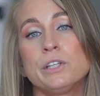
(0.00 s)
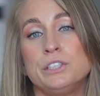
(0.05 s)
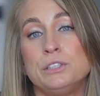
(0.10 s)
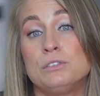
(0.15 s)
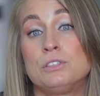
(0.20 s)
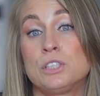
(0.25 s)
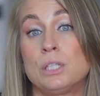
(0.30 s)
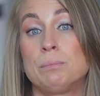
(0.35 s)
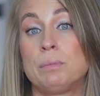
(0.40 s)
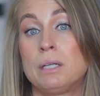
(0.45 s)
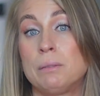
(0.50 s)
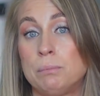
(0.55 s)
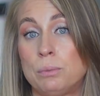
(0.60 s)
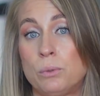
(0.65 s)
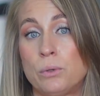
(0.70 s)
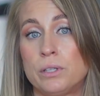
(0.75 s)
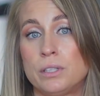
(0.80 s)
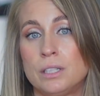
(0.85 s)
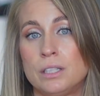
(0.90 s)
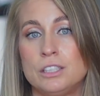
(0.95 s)
you jump on
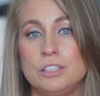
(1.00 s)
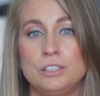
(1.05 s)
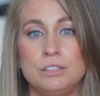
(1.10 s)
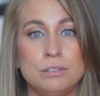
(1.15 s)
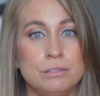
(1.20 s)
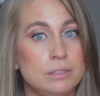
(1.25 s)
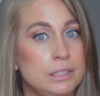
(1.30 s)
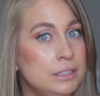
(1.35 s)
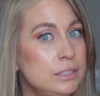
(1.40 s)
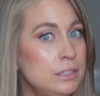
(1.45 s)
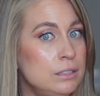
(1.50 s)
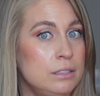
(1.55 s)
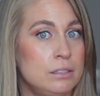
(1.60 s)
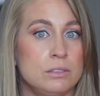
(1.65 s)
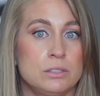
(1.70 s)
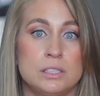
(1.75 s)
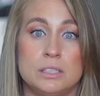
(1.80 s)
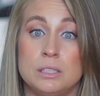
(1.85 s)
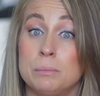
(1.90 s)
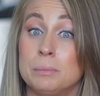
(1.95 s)
board, you need to
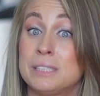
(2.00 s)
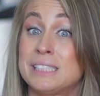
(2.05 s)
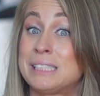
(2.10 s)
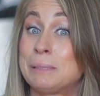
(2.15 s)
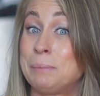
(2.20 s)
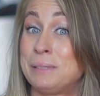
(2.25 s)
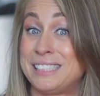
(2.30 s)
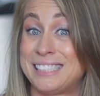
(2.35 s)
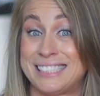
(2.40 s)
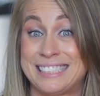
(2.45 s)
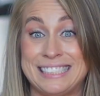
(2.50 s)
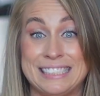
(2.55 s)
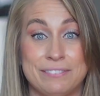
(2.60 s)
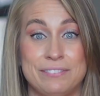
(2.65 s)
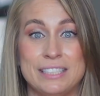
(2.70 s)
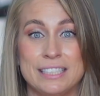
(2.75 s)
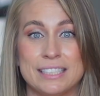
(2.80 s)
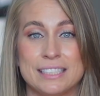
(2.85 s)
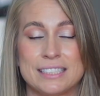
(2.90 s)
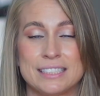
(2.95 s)
know some
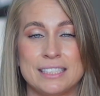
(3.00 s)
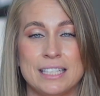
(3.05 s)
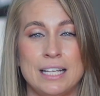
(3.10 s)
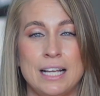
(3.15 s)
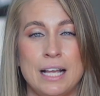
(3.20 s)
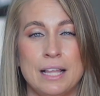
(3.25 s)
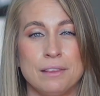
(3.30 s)
specifics,